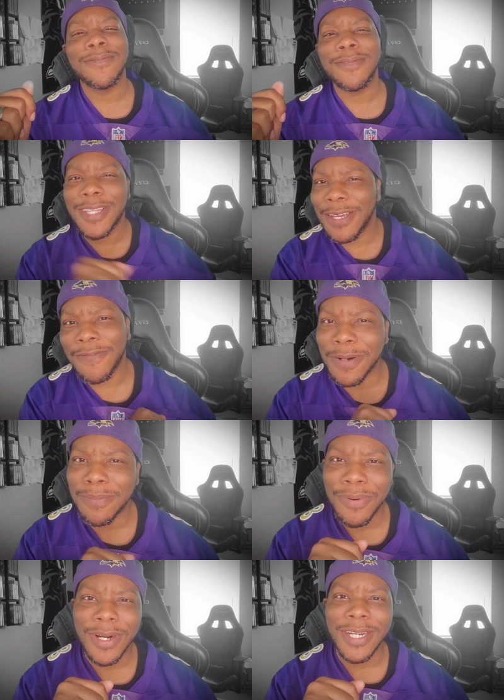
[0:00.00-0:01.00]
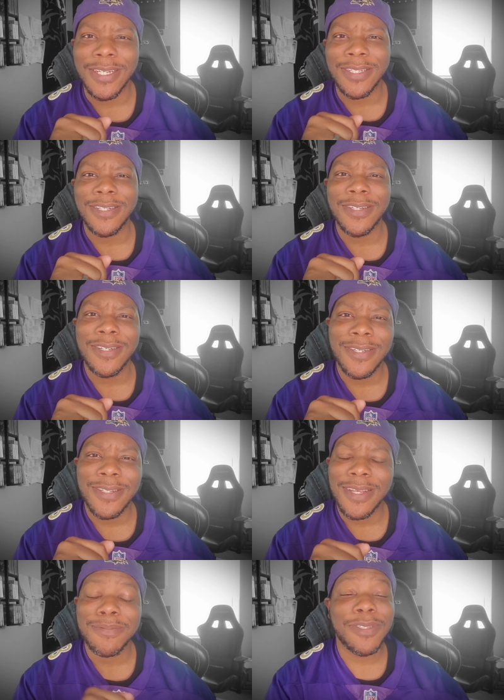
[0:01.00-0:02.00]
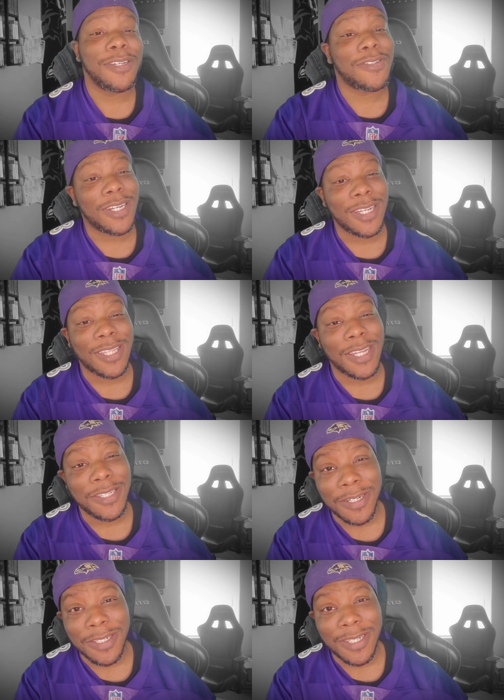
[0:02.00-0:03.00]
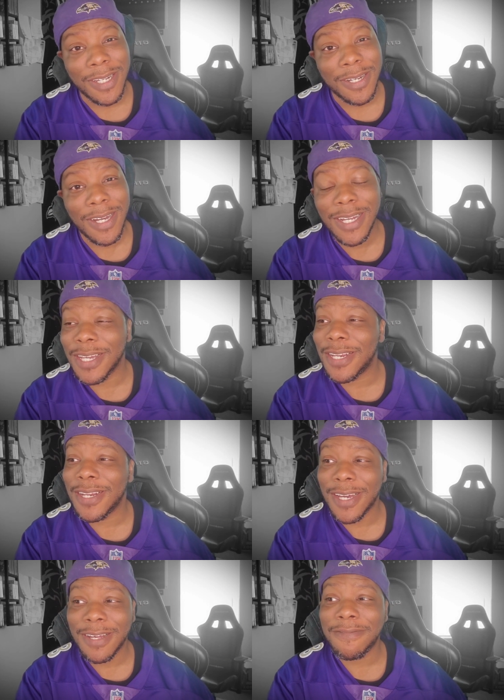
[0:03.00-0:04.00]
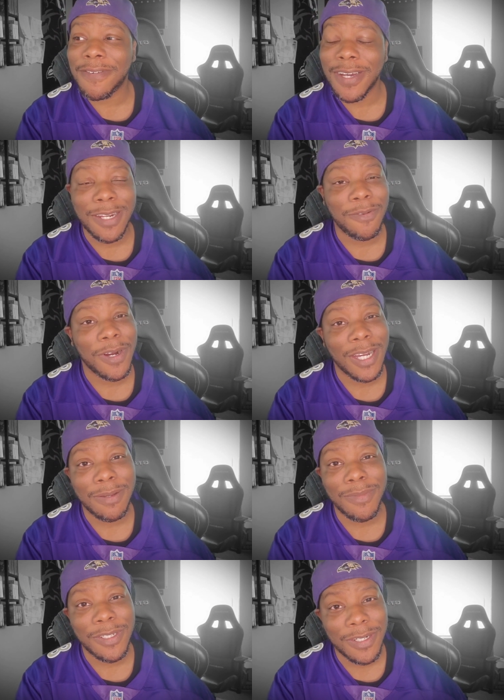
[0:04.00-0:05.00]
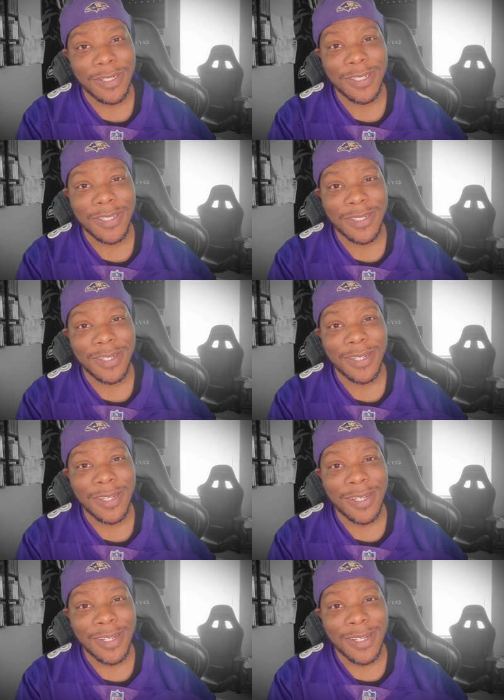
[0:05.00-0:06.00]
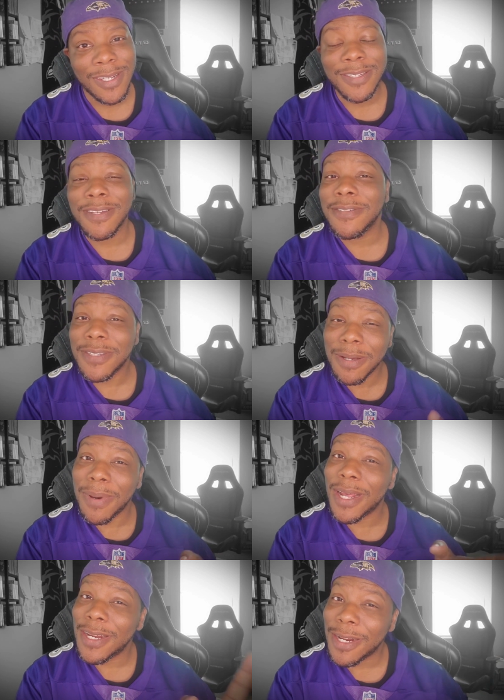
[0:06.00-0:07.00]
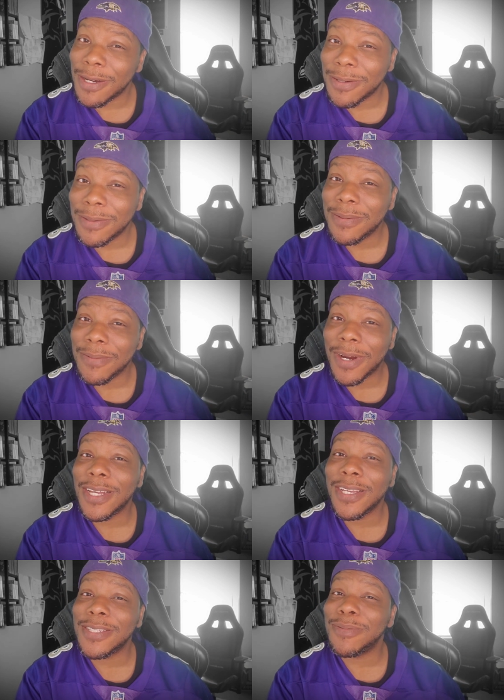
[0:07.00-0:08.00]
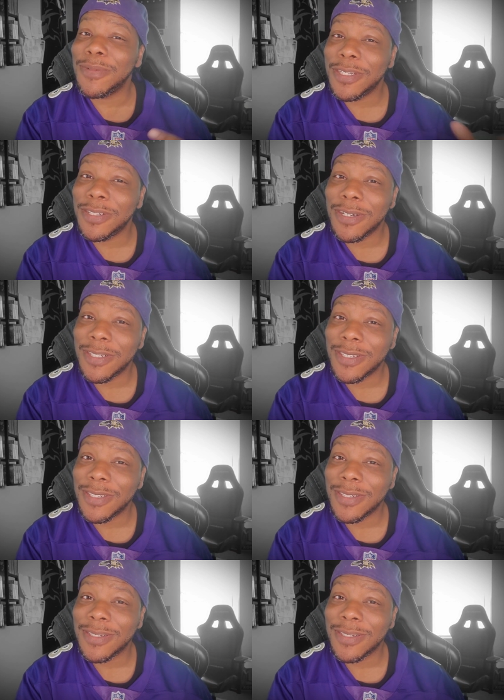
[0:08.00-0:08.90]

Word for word: Giving them praise. I'm still trying to get that jersey y'all. I cannot find it where I get my jerseys. So if somebody know where I can get some good jerseys,